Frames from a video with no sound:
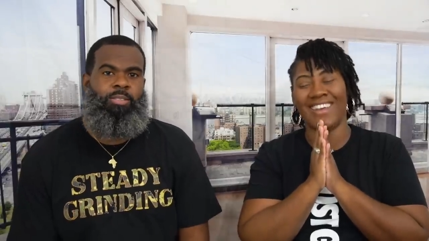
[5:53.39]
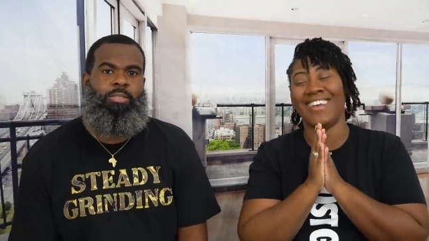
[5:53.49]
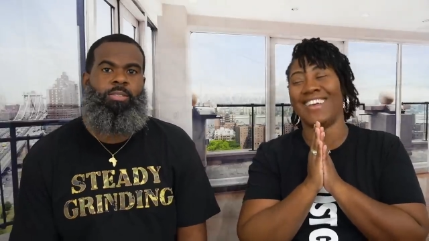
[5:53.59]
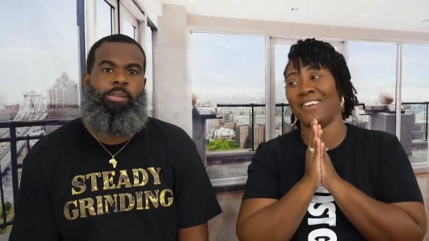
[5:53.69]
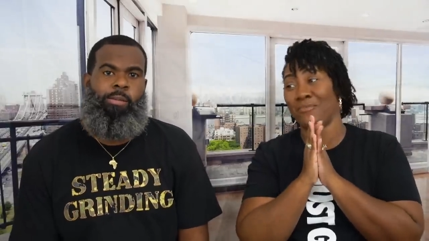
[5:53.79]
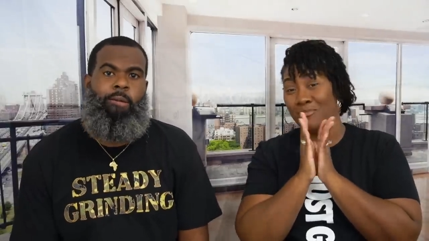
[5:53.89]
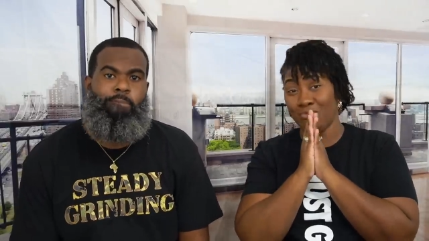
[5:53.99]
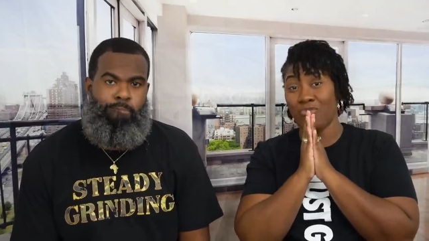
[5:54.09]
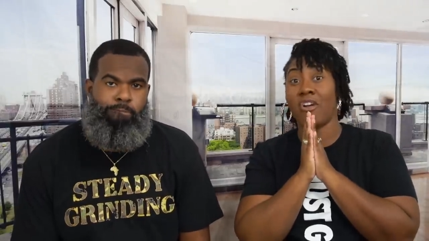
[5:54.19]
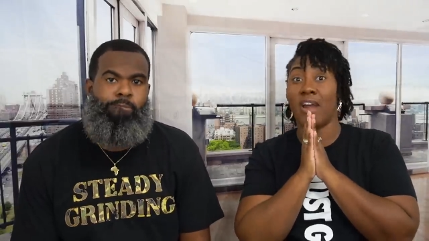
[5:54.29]

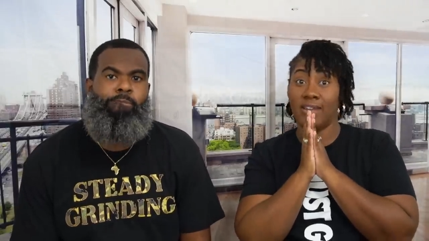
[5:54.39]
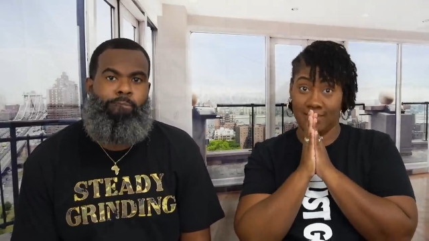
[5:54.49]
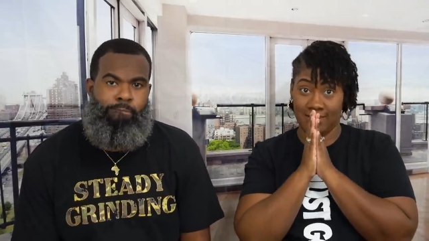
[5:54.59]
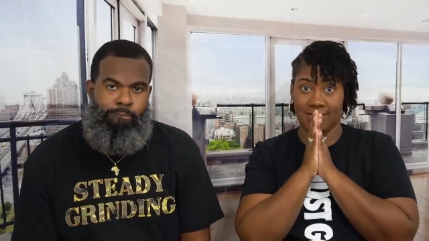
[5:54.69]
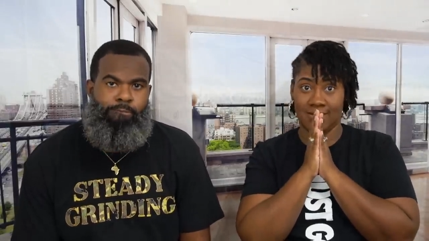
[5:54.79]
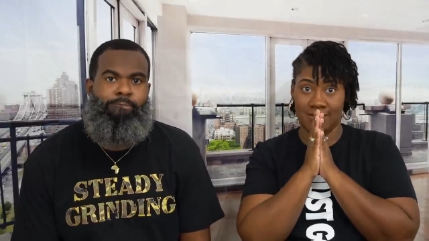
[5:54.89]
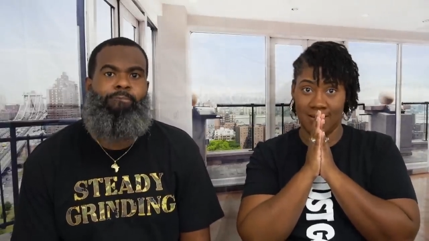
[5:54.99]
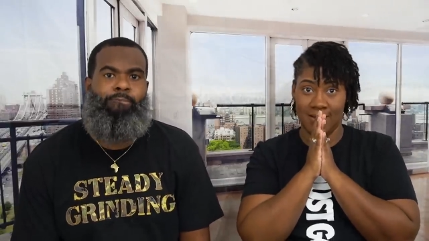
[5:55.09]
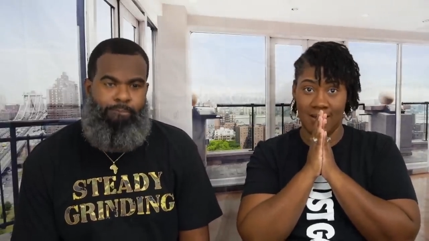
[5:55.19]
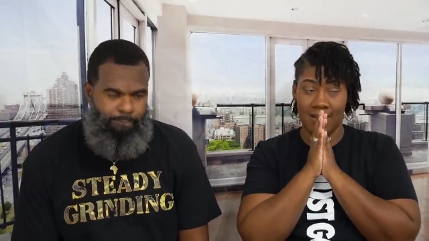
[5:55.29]
Speaker 1: right.
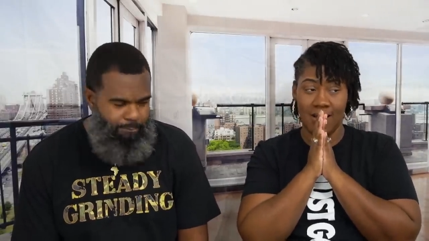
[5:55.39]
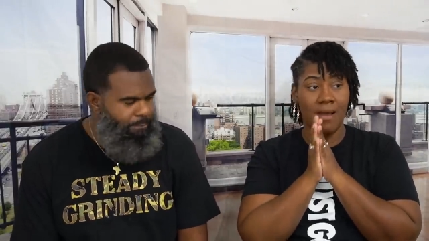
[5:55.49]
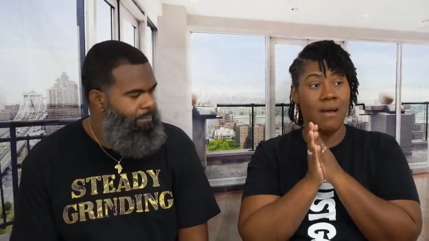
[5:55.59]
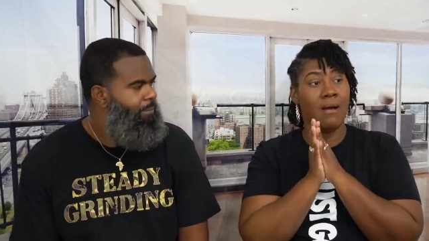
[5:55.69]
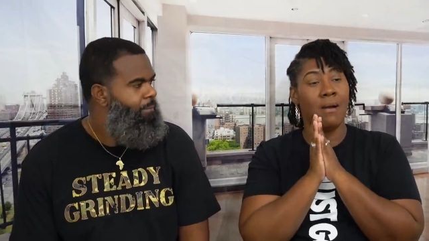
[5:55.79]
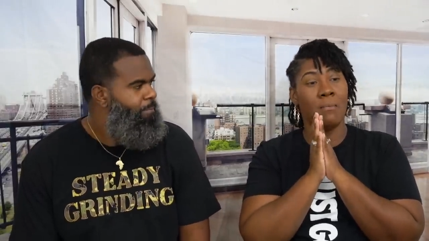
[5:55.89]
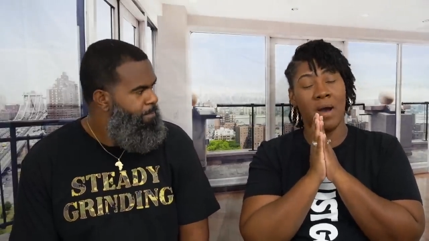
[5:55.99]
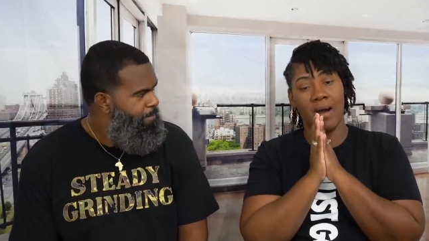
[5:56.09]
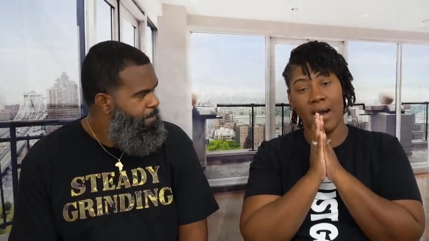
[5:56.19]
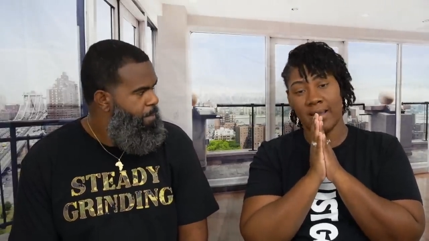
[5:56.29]
Mm-hmm.
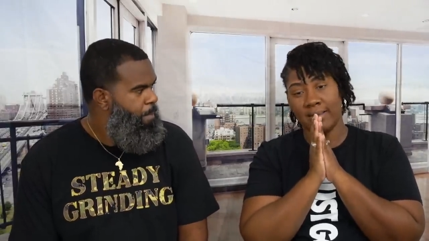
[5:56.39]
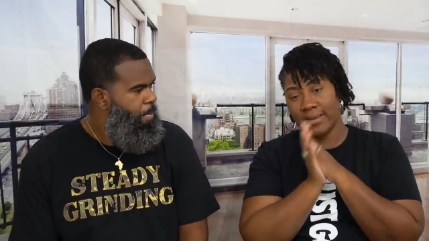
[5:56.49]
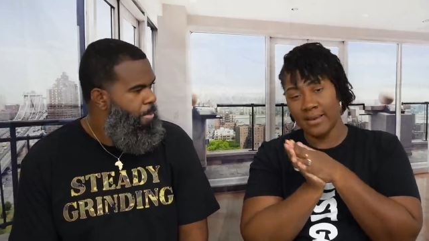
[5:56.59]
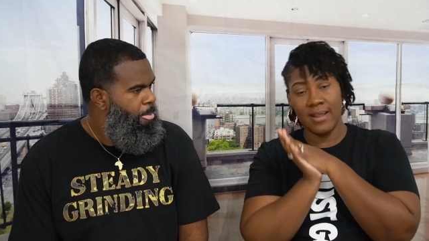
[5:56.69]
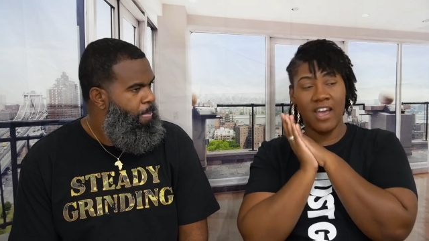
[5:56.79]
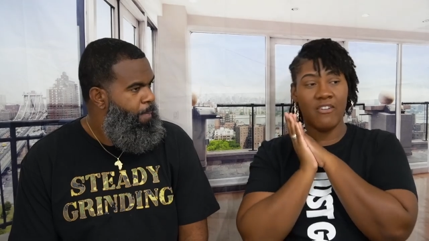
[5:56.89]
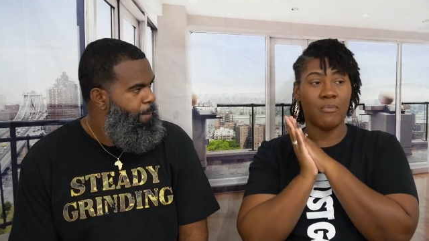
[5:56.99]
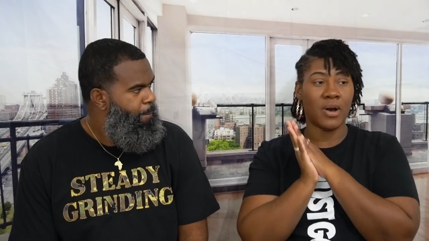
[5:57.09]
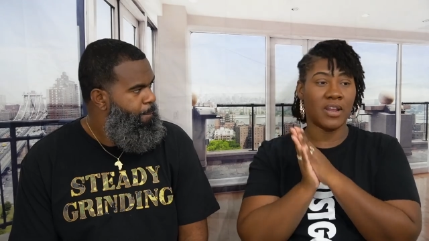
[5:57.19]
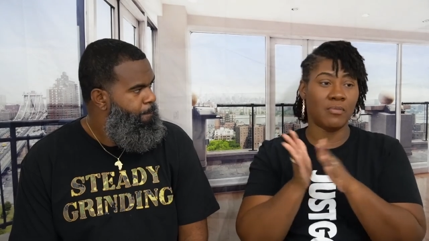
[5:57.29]
About how he didn't have
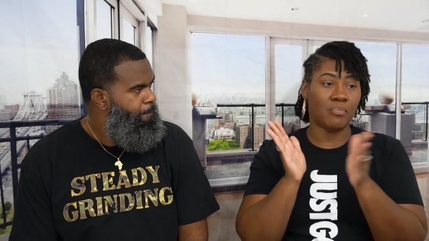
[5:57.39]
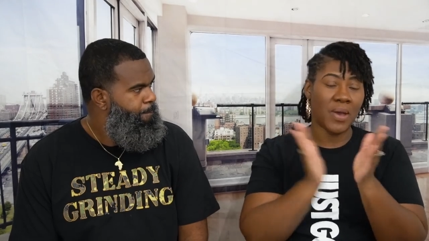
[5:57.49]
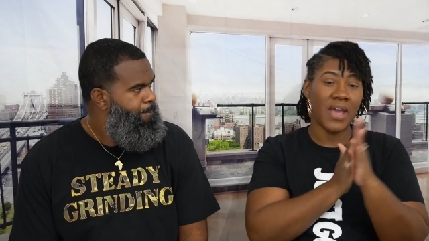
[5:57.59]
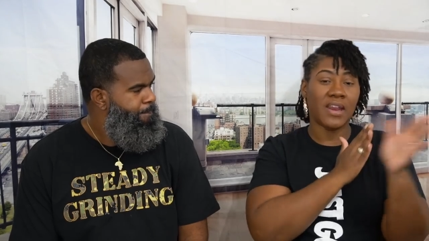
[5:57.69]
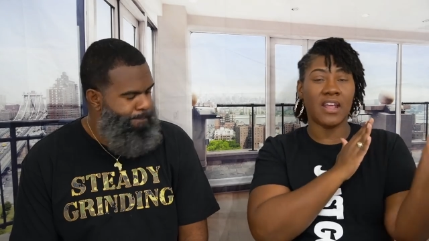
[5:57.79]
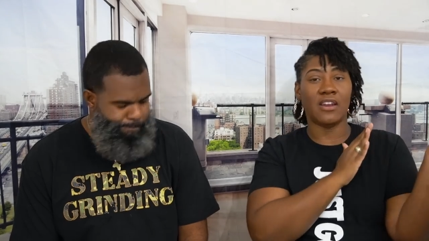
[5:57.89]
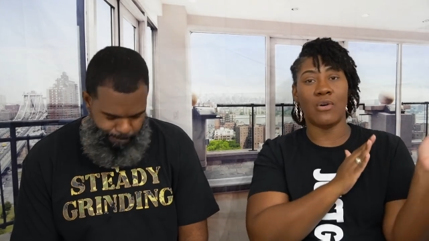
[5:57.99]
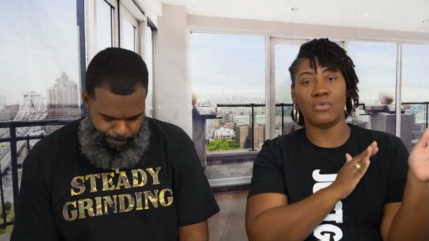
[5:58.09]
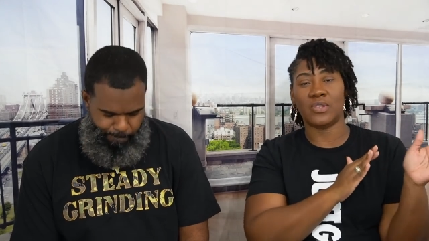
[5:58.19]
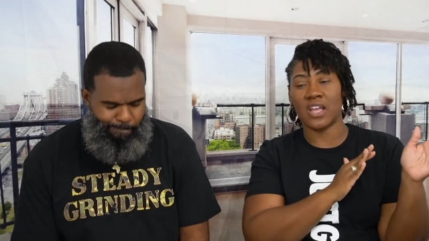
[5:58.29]
money, payday mm-hmm.
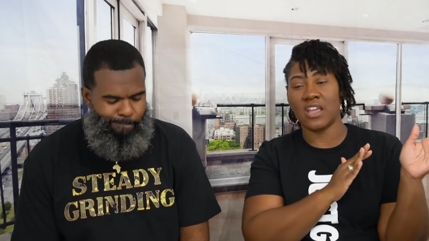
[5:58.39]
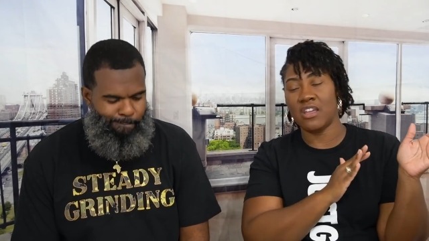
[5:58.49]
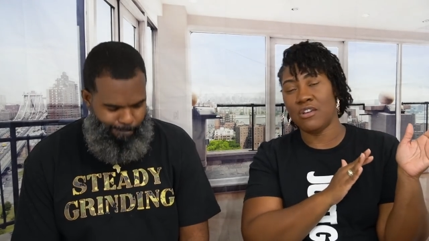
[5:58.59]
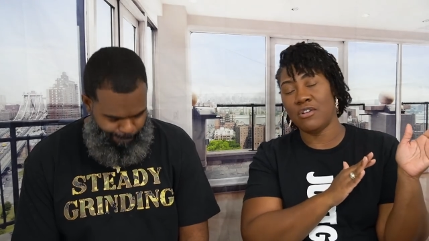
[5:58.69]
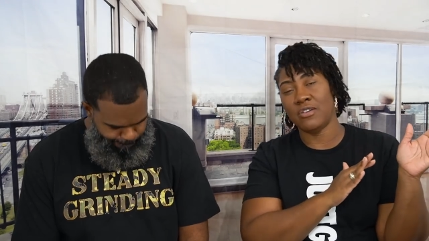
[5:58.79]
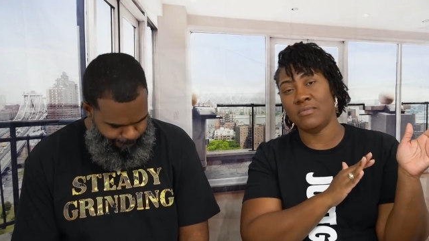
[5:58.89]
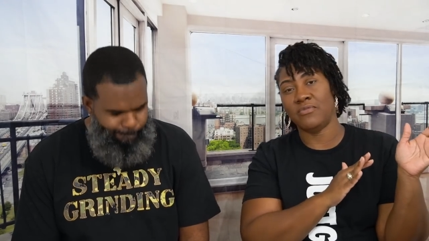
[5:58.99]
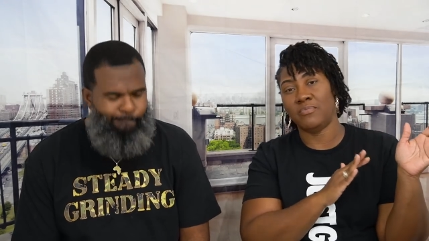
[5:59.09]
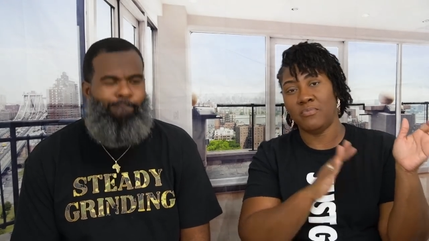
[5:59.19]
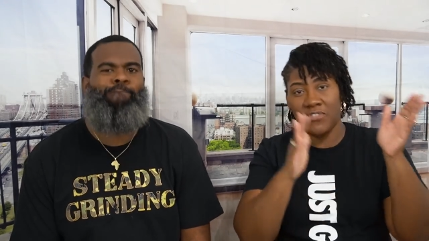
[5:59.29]
loans that he couldn't
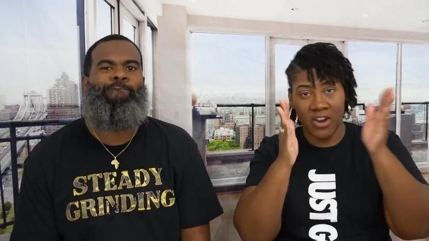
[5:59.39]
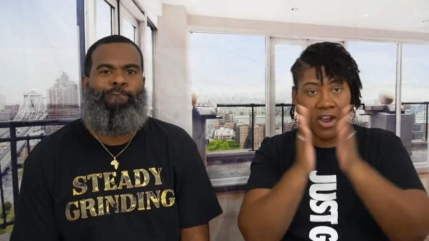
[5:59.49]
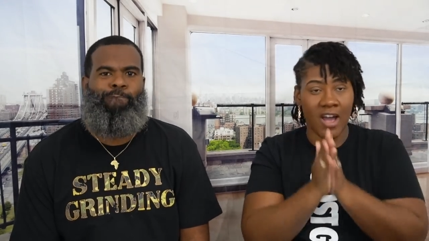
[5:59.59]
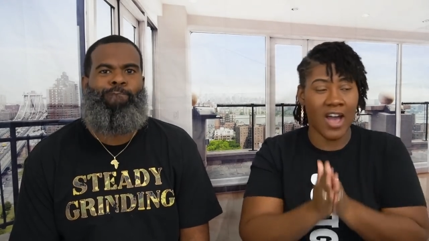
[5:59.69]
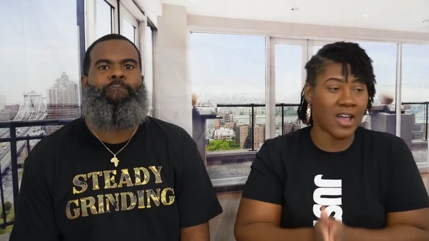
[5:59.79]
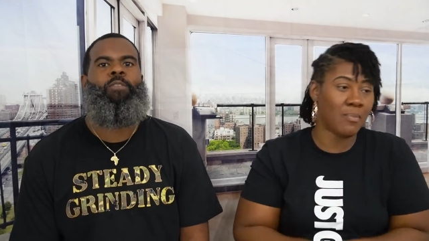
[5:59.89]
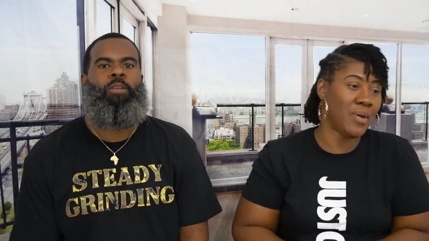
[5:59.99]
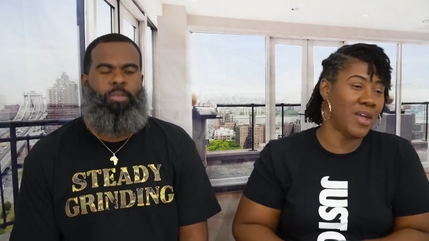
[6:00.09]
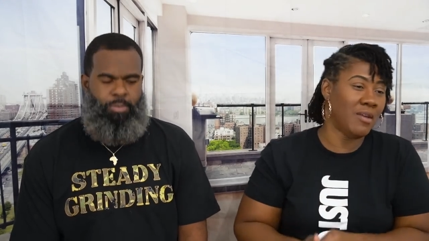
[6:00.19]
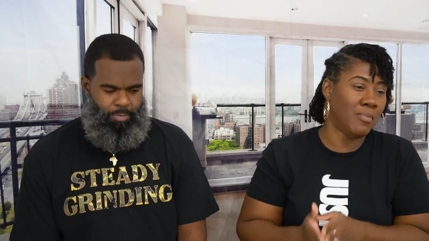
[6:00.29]
figure out how to
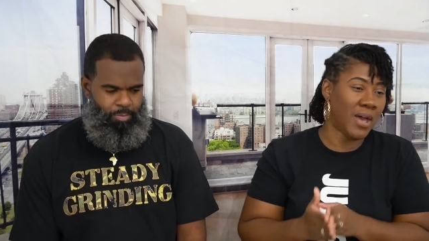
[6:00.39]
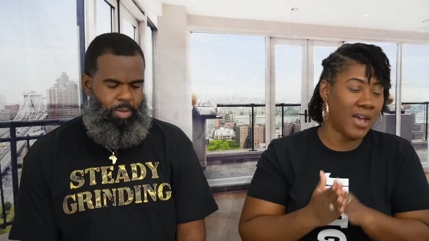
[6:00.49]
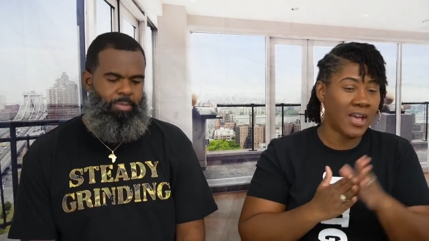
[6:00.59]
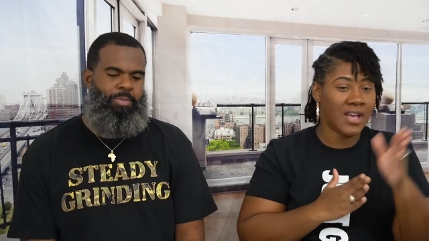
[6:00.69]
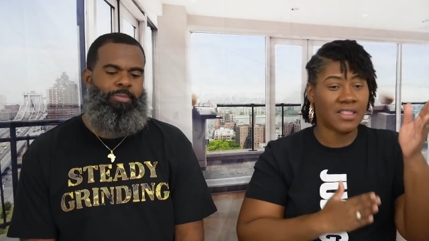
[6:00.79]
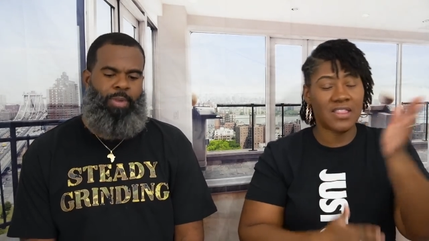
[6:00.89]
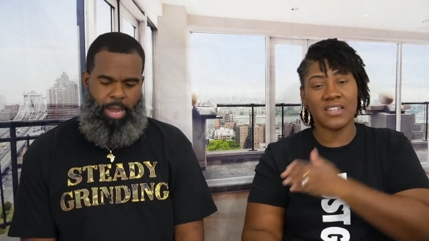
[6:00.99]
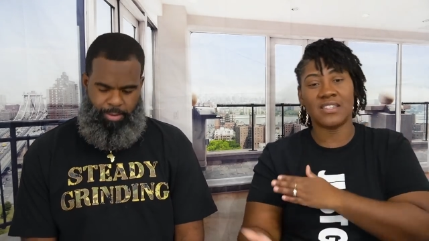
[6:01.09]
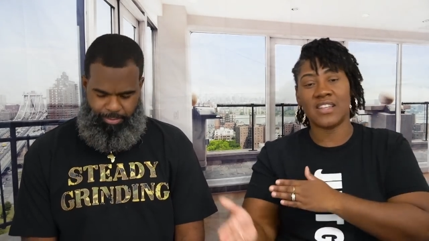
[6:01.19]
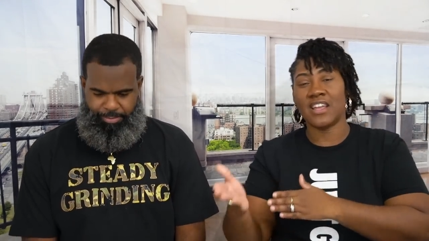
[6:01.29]
pay back.
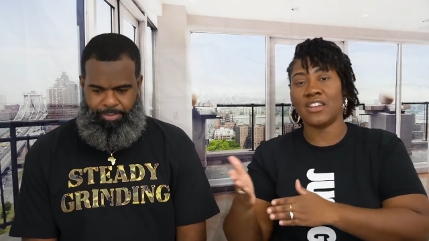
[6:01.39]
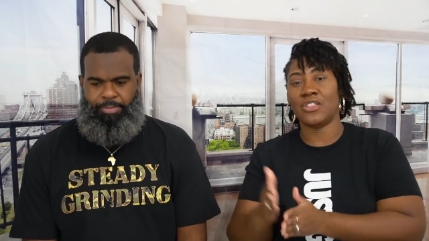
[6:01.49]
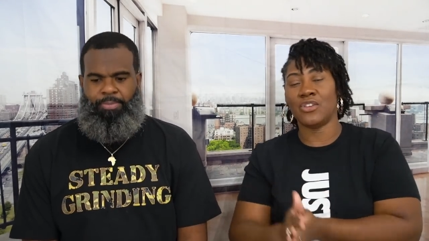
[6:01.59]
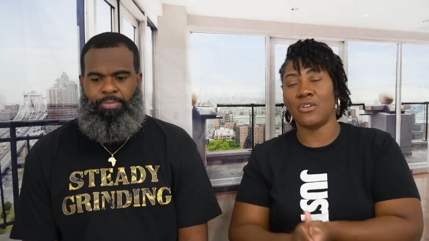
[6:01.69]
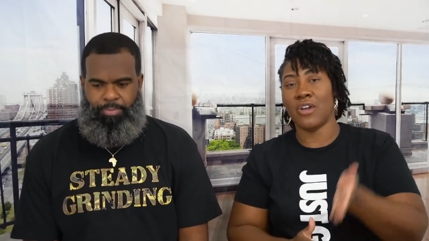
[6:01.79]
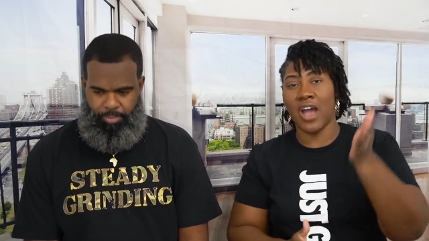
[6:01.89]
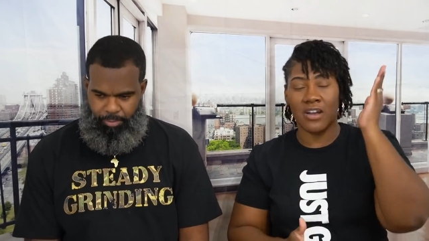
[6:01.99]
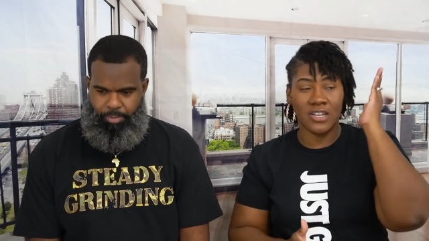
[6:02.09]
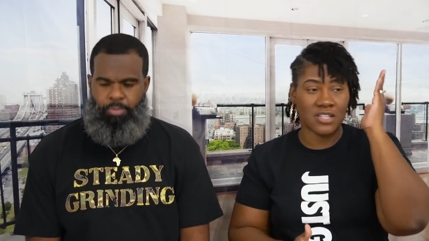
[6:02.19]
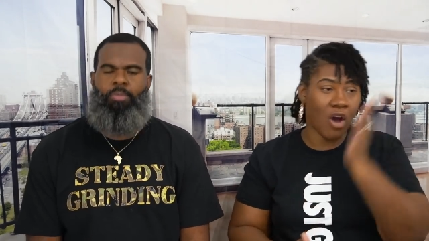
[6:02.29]
Right. This, that, and the third, how his